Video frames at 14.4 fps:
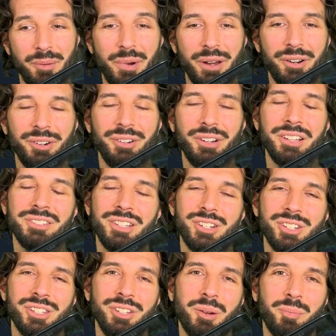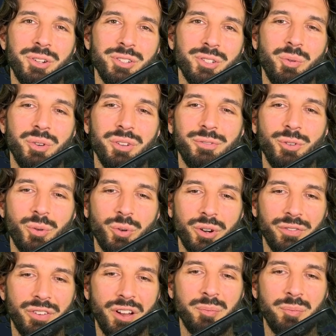better essentially numbers going forward.